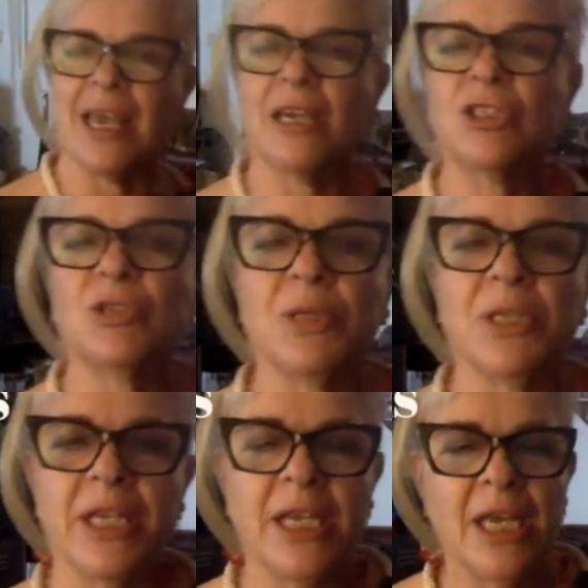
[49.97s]

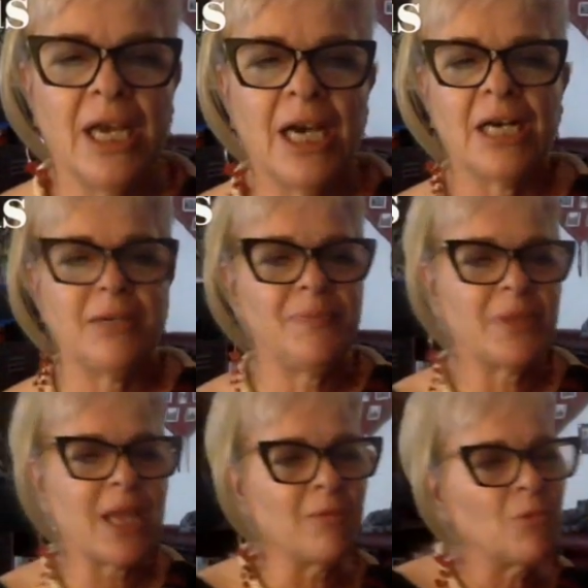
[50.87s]
actually, um,
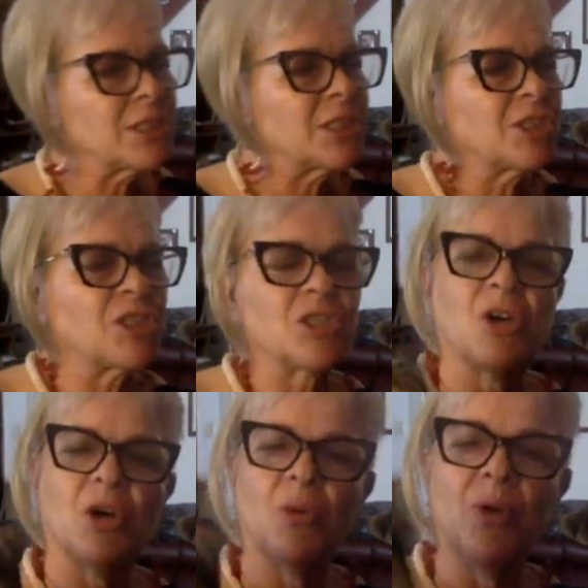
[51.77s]
I wanted to
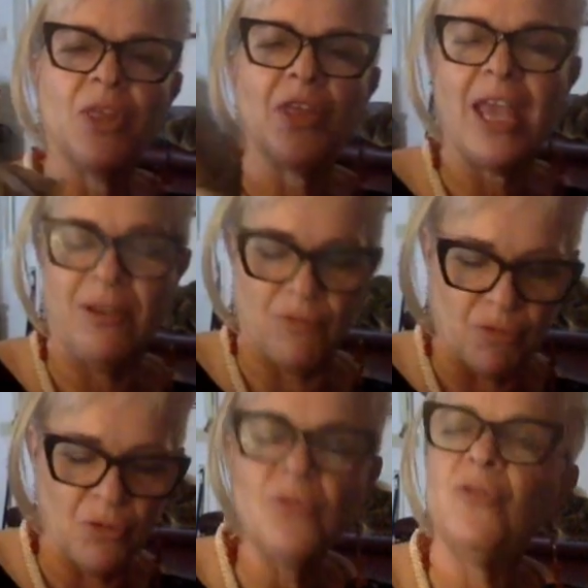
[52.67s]
start with a
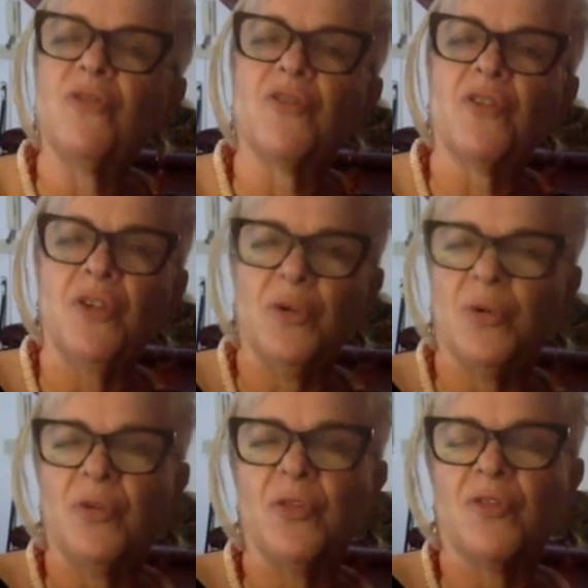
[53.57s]
rune for
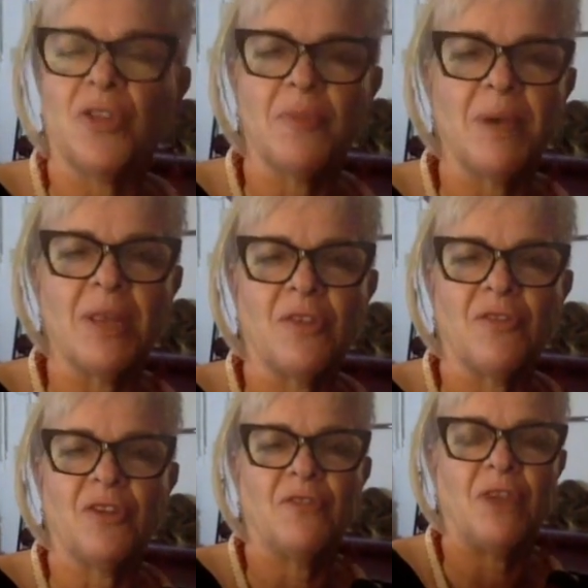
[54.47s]
you for the month of
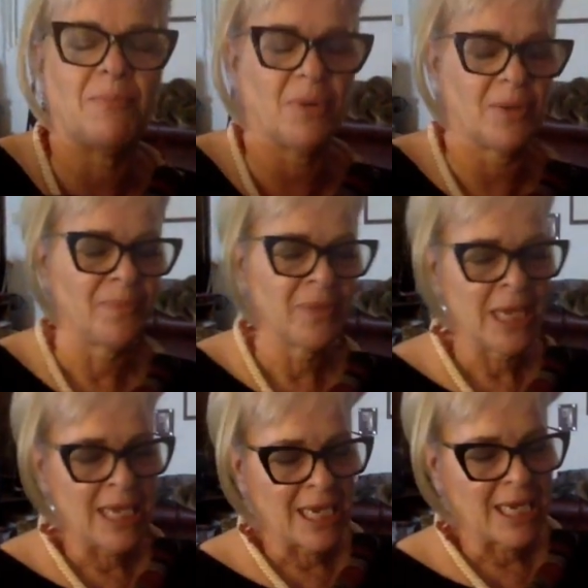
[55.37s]
November,
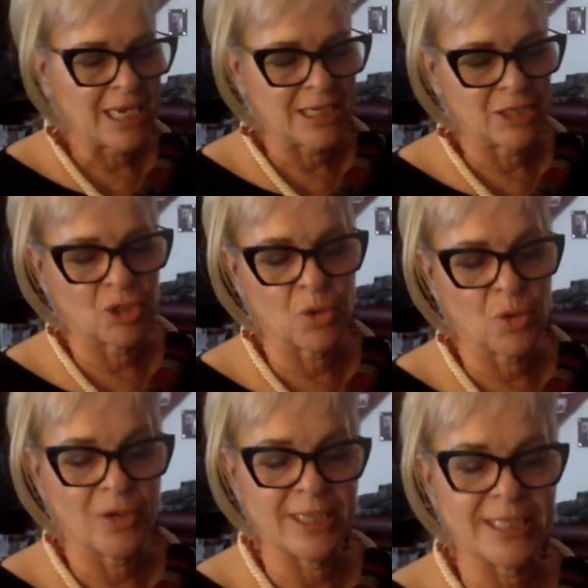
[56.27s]
uh,
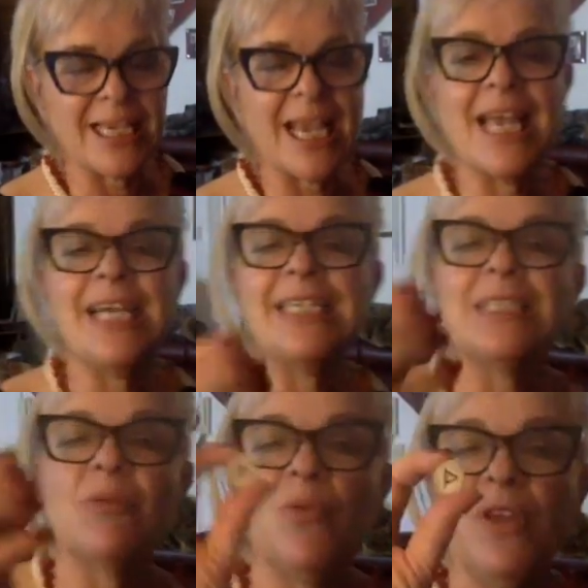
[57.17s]
Taurus.
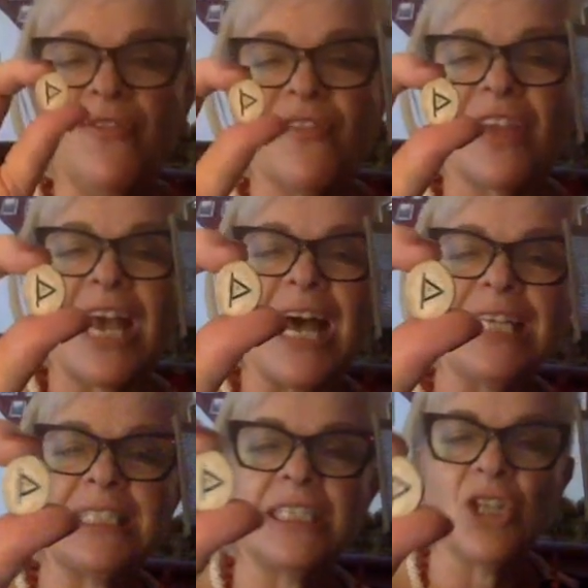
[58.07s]
And we've
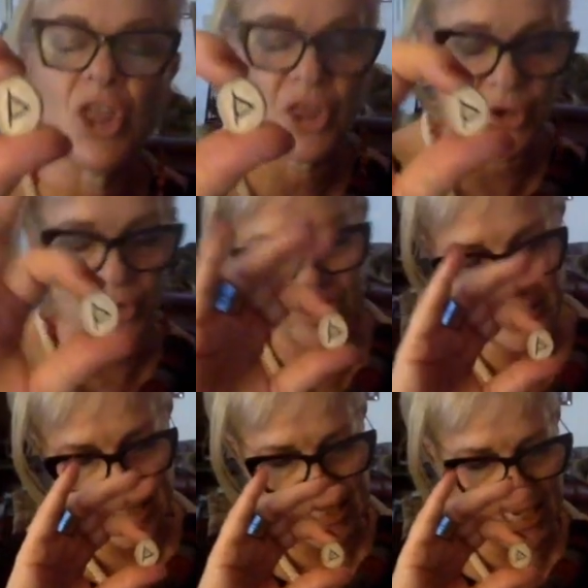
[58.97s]
got
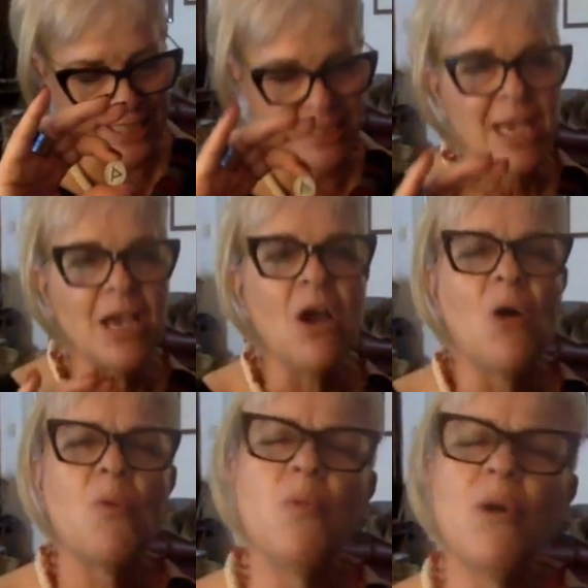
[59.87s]
Thurisaz.
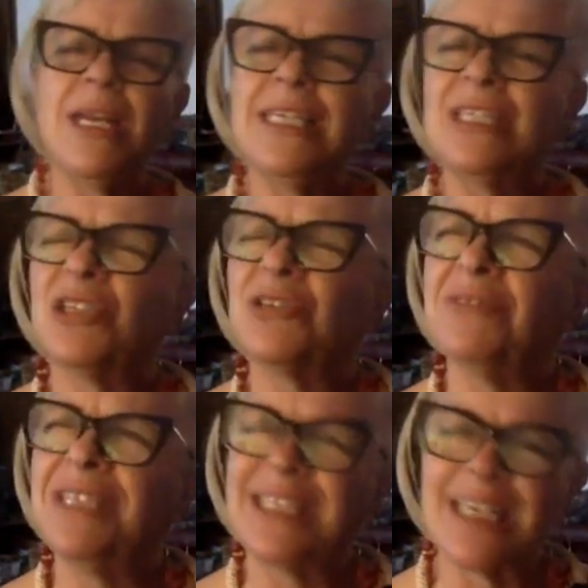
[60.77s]
What is
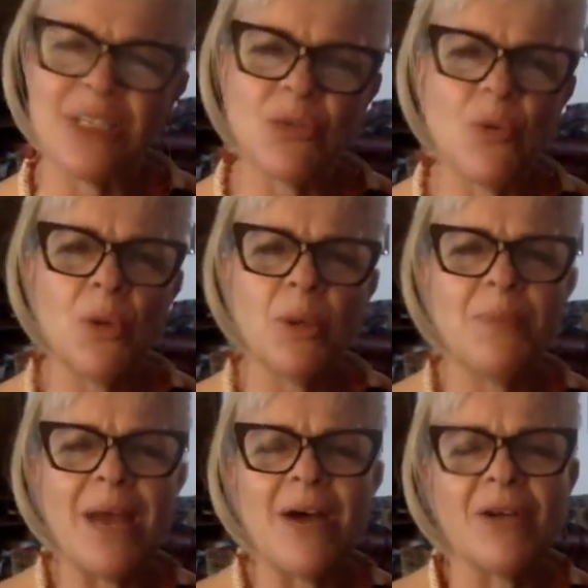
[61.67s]
Thurisaz all
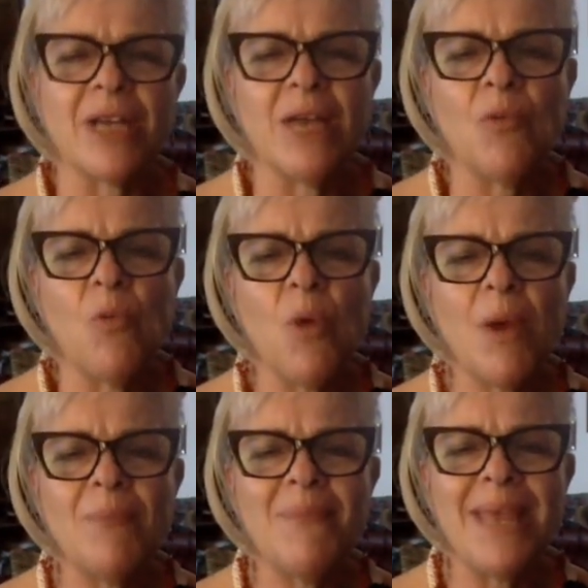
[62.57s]
about and
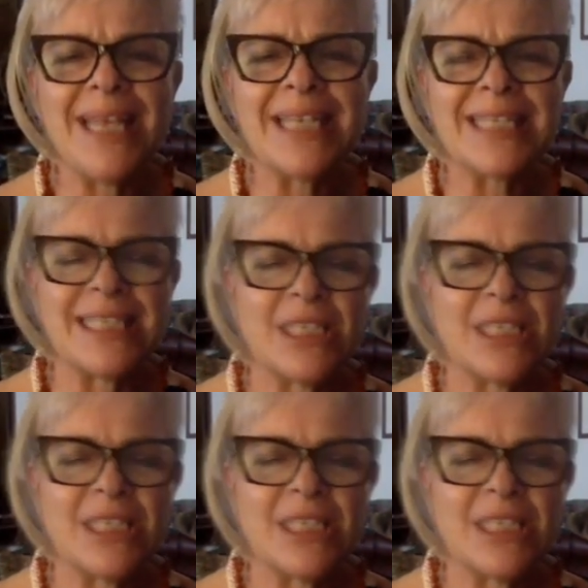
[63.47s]
what makes it